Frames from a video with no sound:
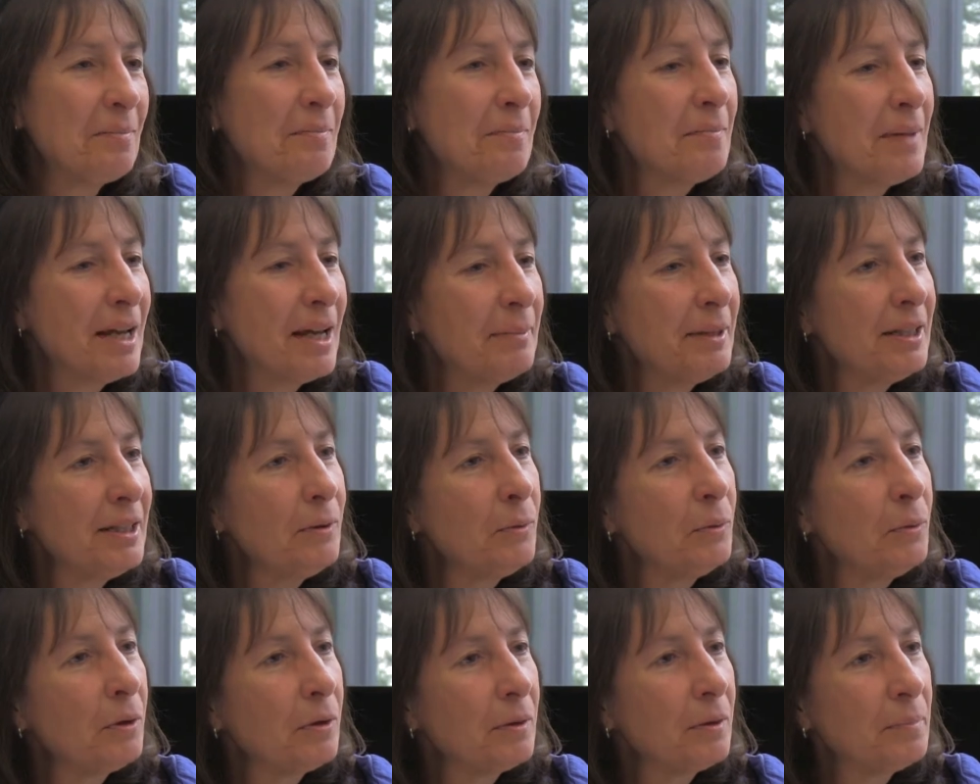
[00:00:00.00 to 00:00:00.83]

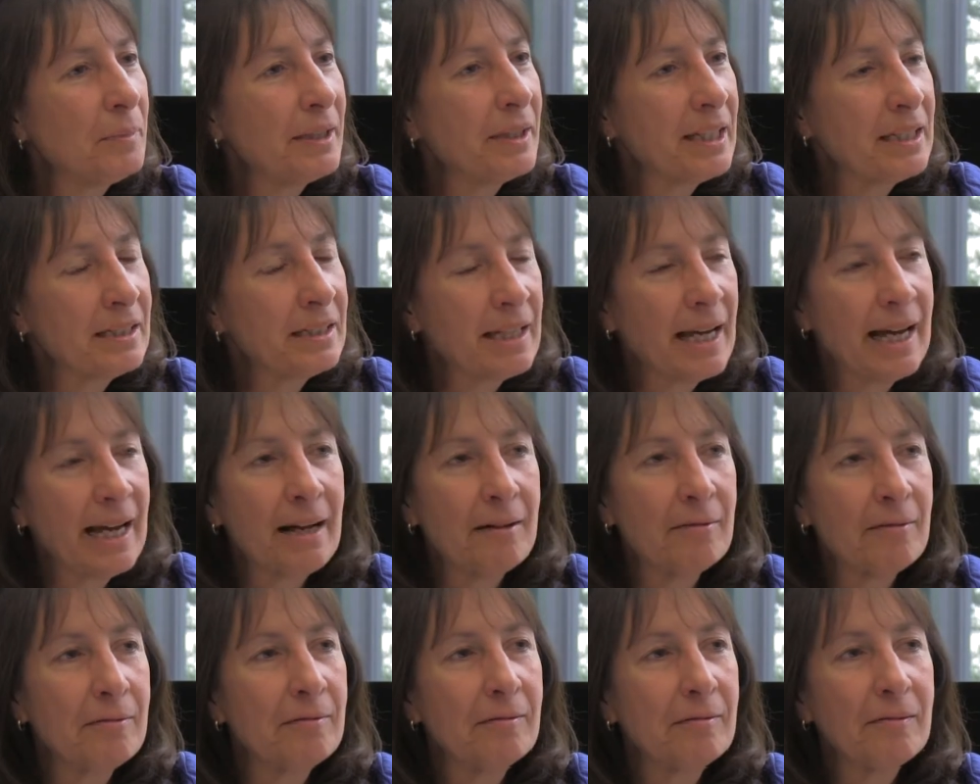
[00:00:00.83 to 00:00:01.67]
maybe we'll begin to
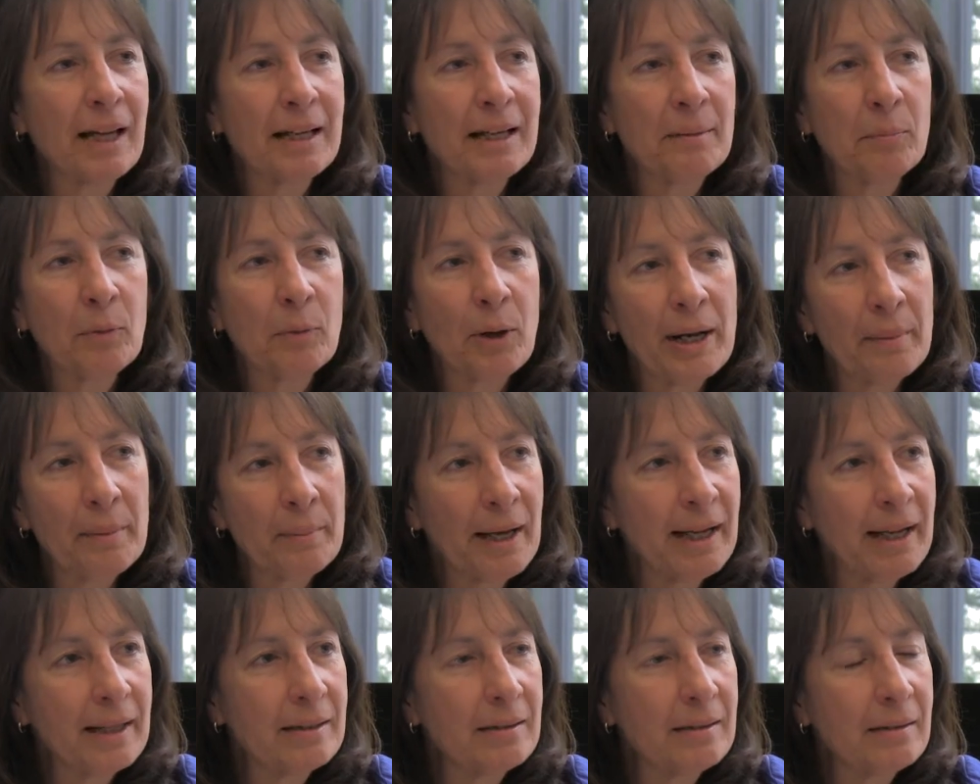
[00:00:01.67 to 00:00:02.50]
have like brown
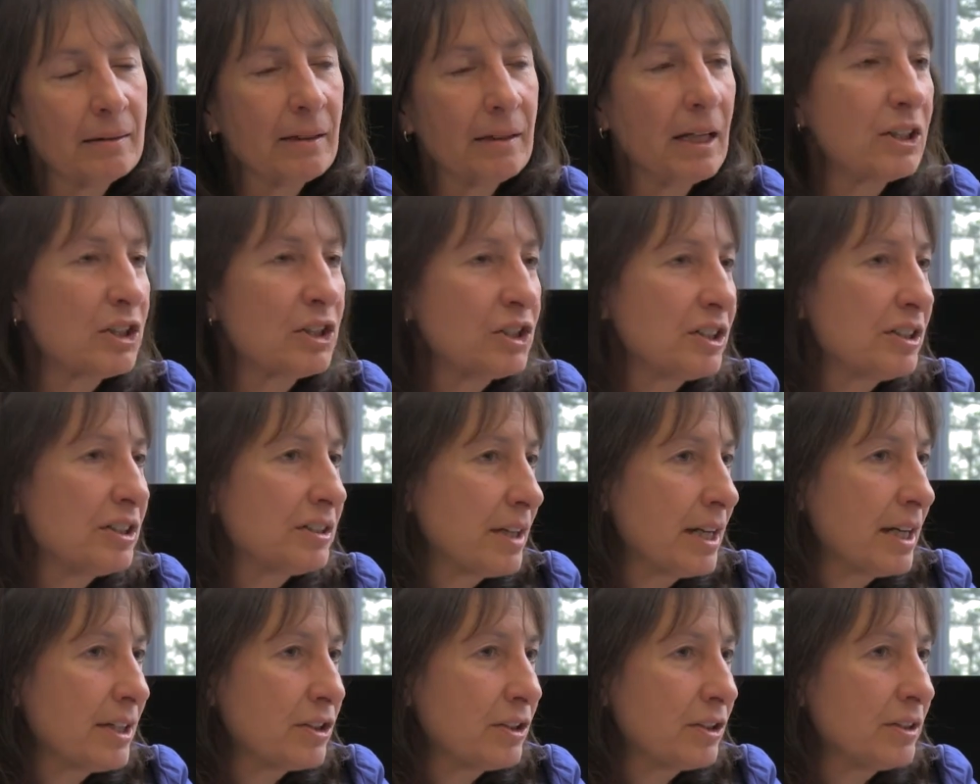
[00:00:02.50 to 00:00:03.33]
bag lunch
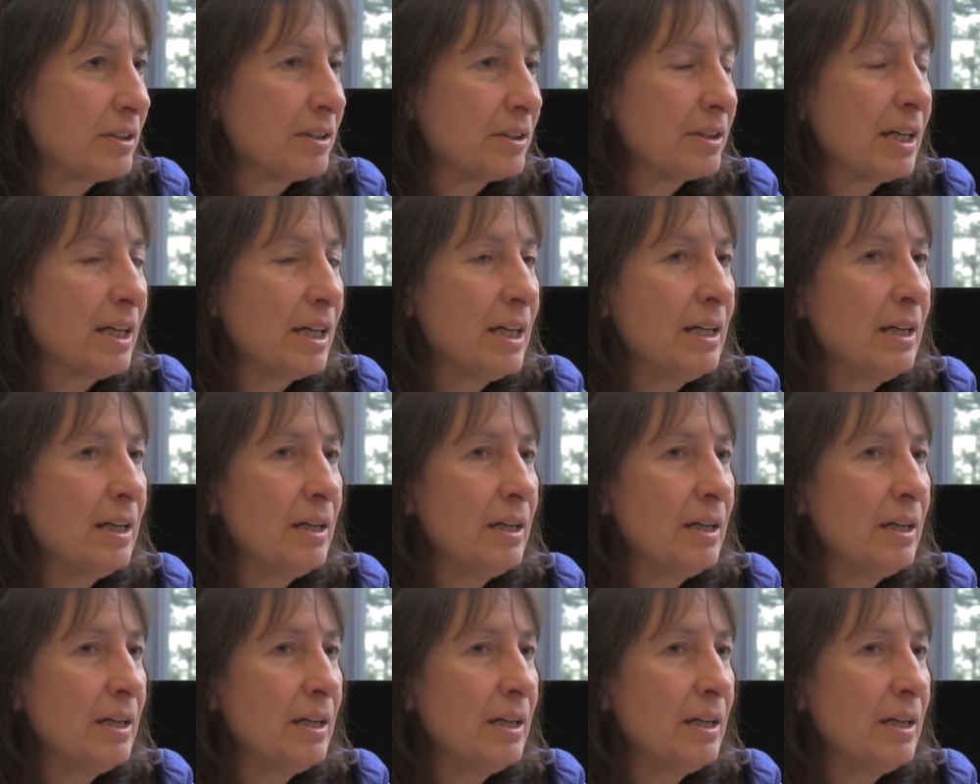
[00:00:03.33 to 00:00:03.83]
discussions,